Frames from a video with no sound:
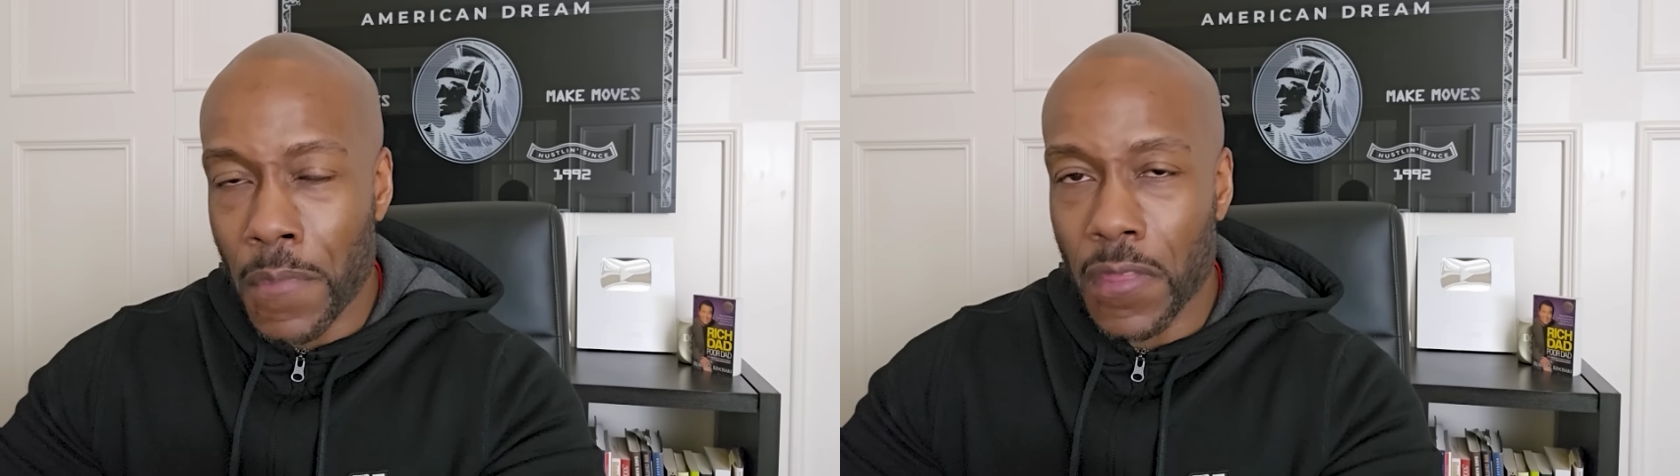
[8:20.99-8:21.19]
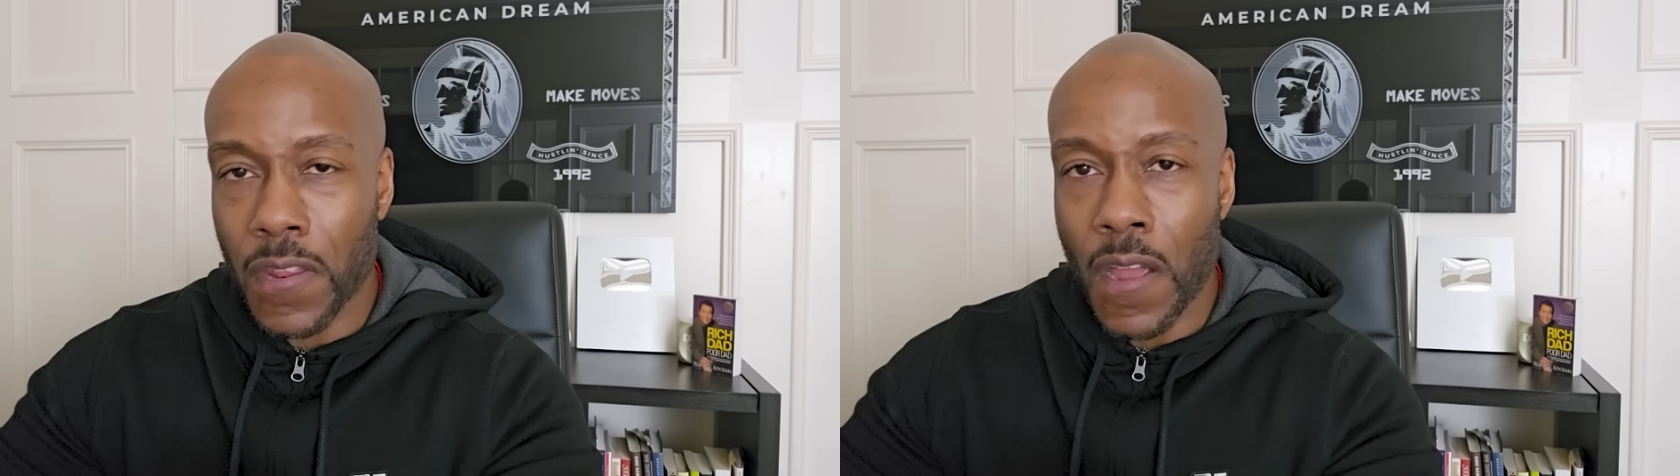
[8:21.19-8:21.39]

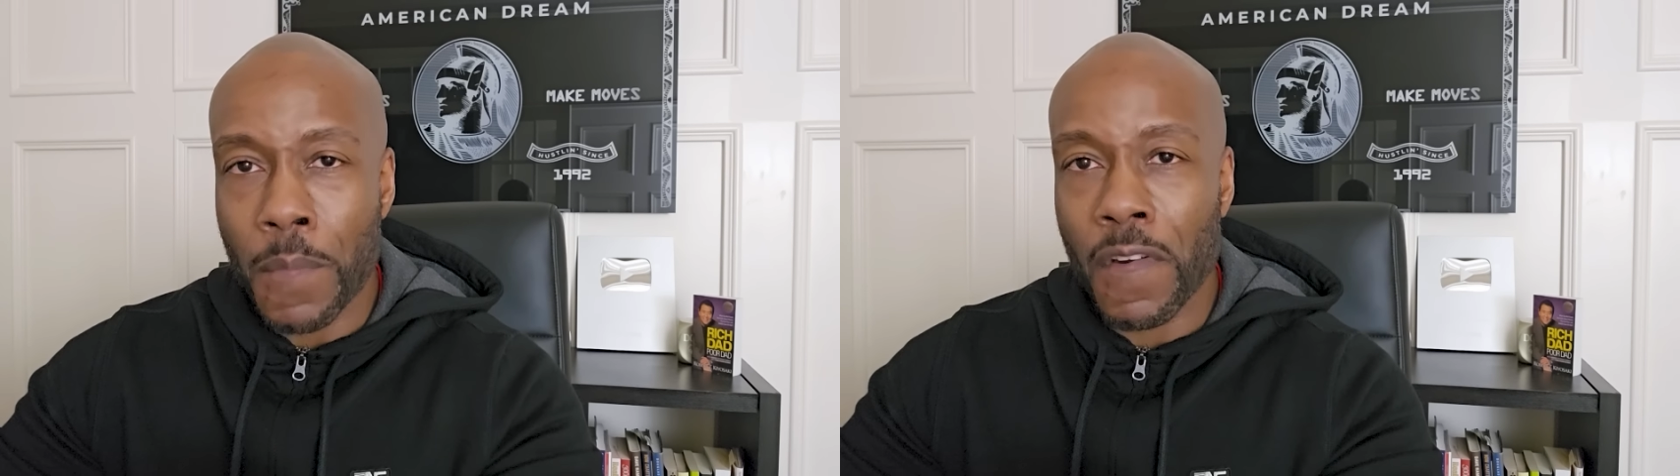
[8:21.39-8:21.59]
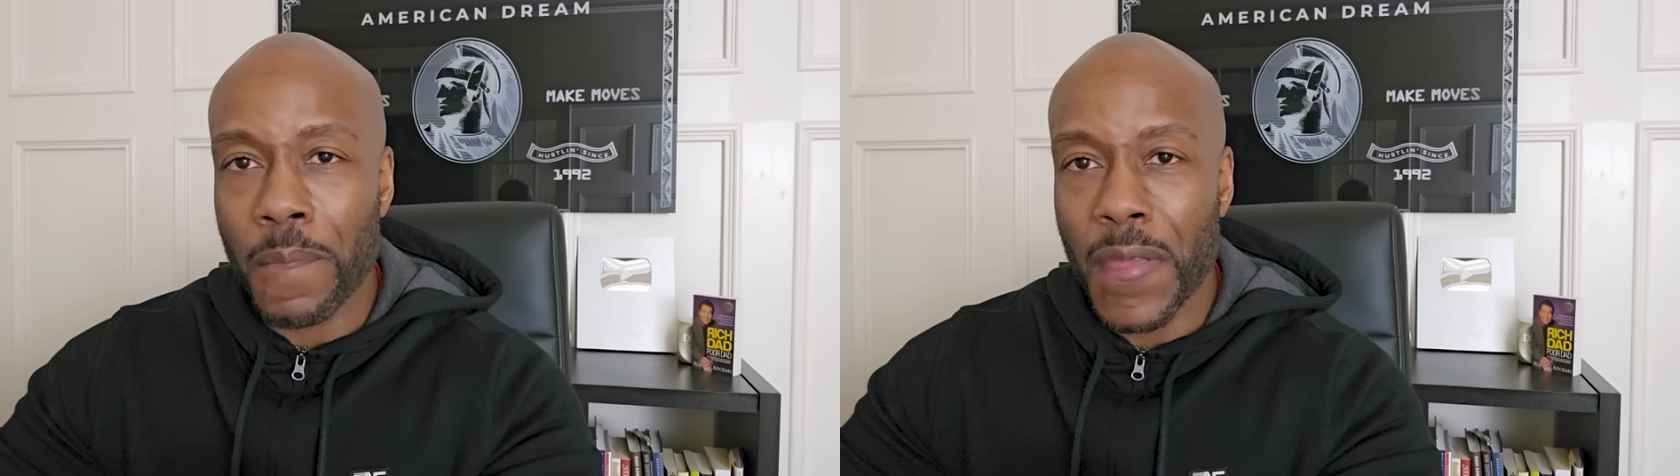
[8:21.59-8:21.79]
that the
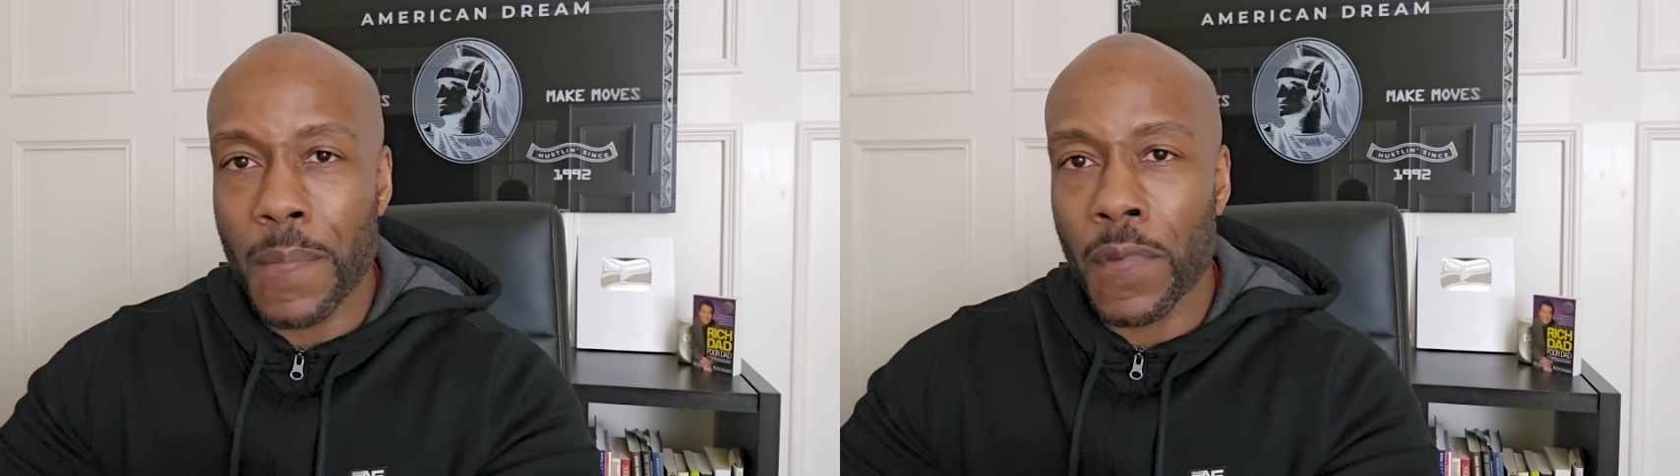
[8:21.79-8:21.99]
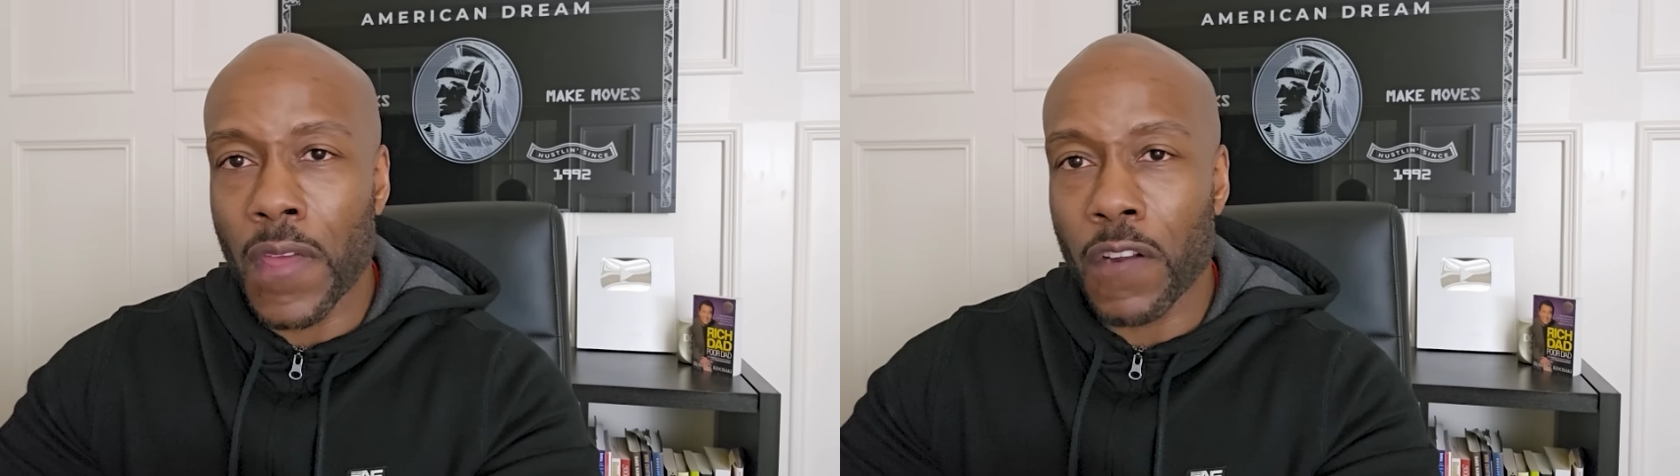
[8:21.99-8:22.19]
number of
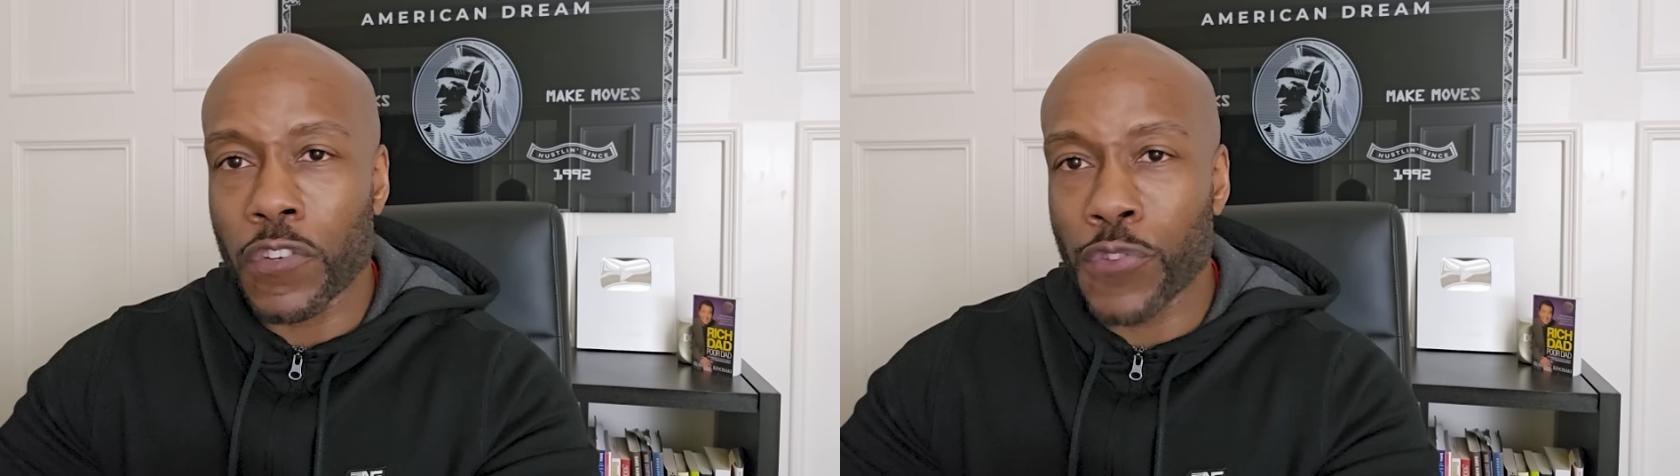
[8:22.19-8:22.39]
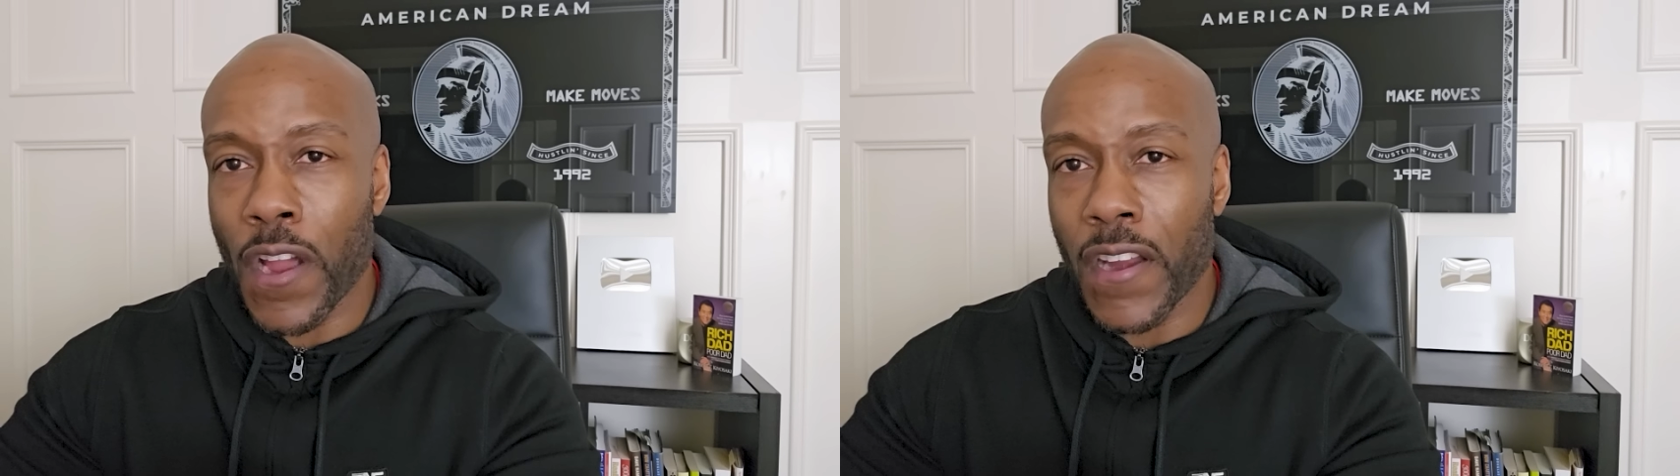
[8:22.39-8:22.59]
people that are
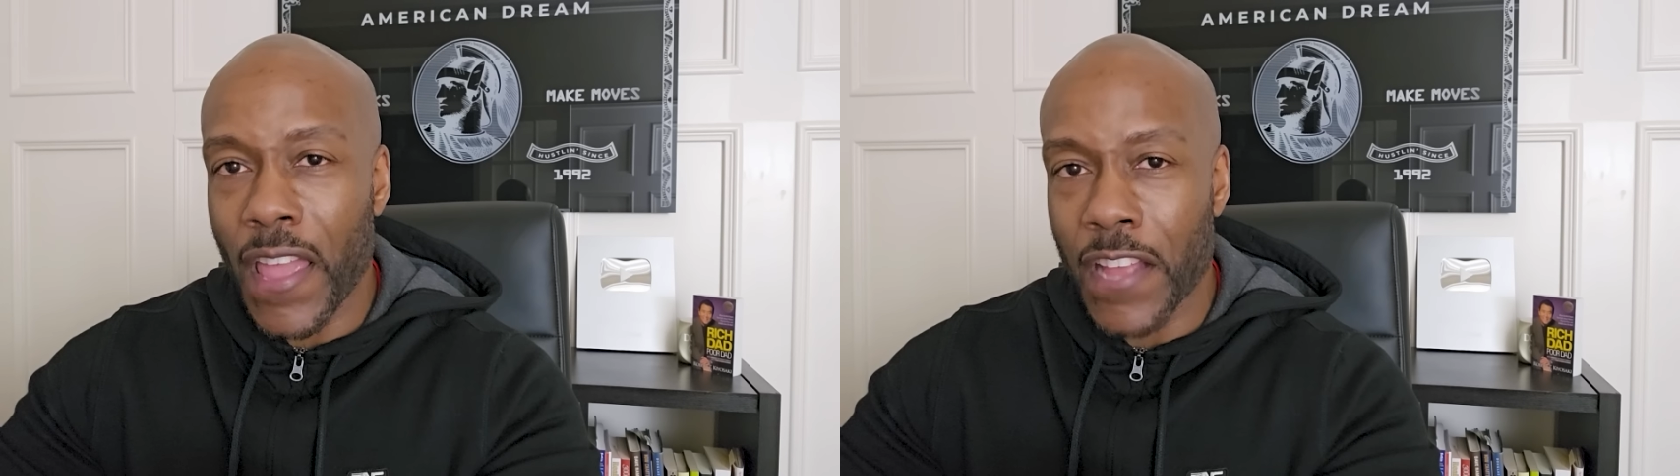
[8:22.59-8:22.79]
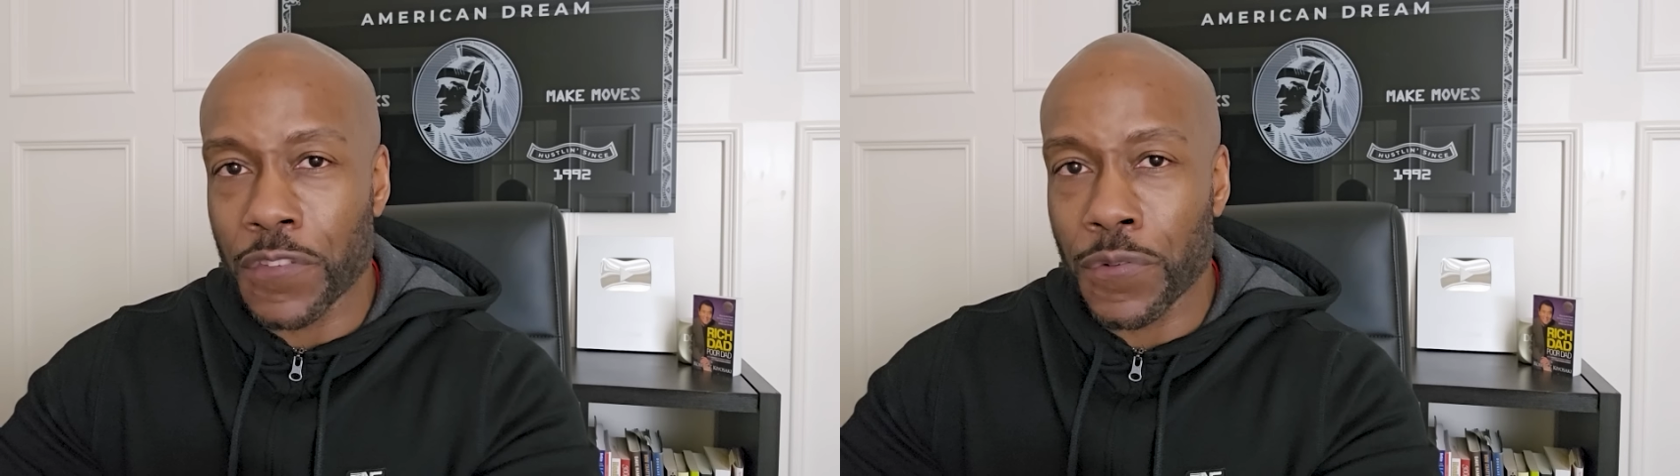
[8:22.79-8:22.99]
trying to
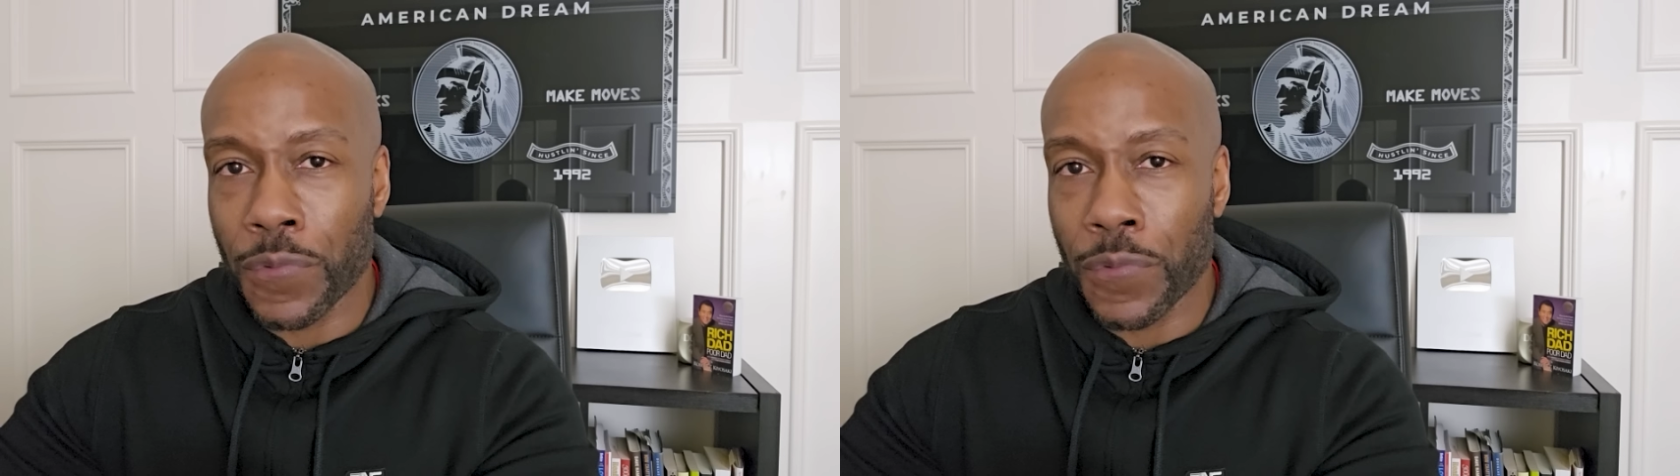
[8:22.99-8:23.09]
enter